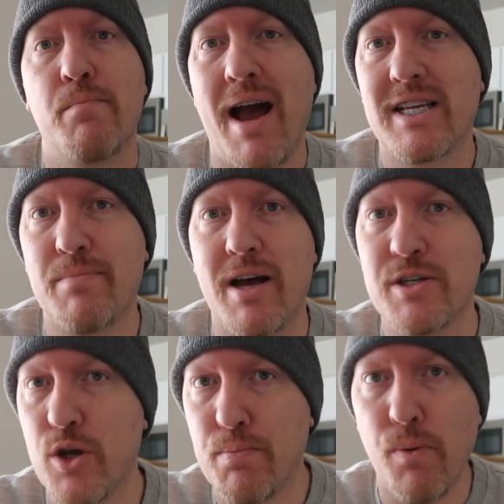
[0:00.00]

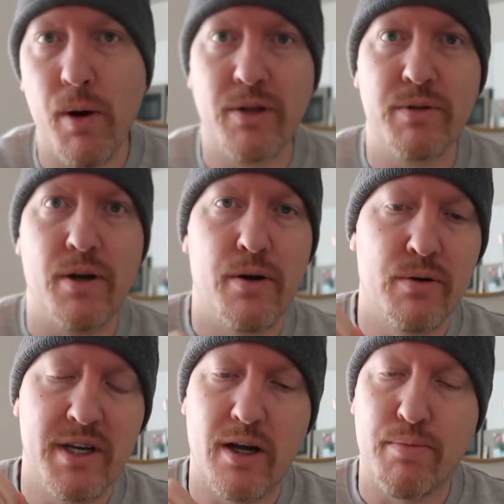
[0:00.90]
Maximizing your points with the
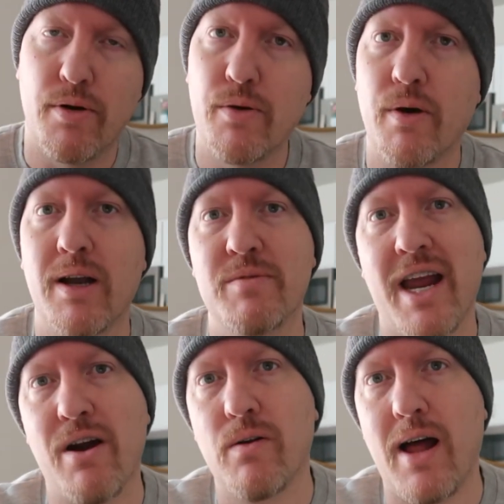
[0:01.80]
hotel programs,
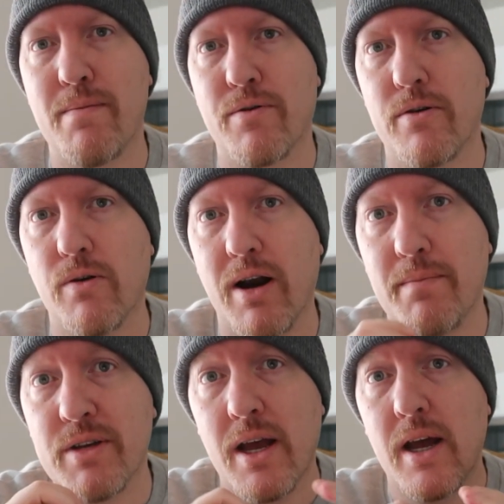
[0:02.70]
airline
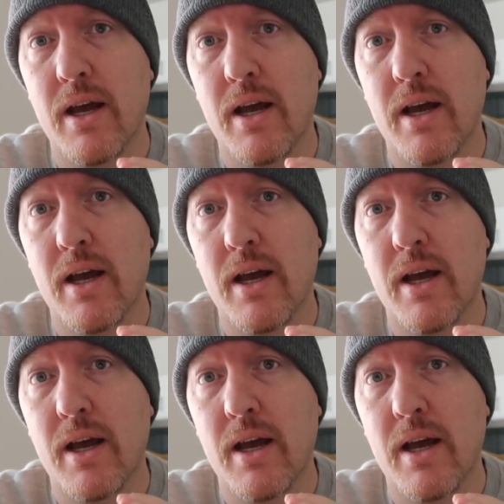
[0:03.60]
programs,